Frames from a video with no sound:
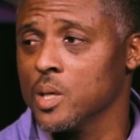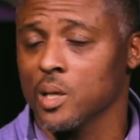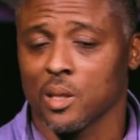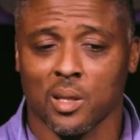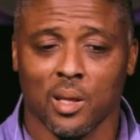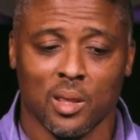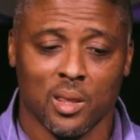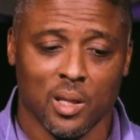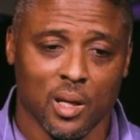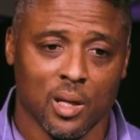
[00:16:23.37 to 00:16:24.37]
And I
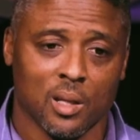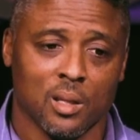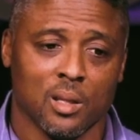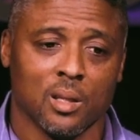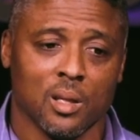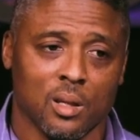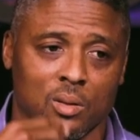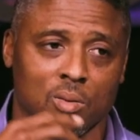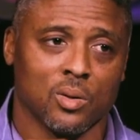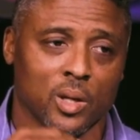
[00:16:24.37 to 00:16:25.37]
think then they
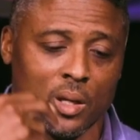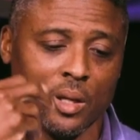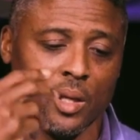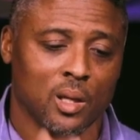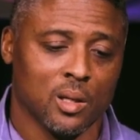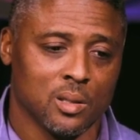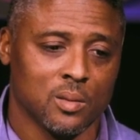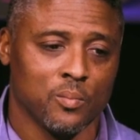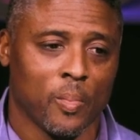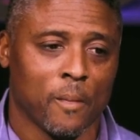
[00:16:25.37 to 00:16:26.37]
knew, okay, he could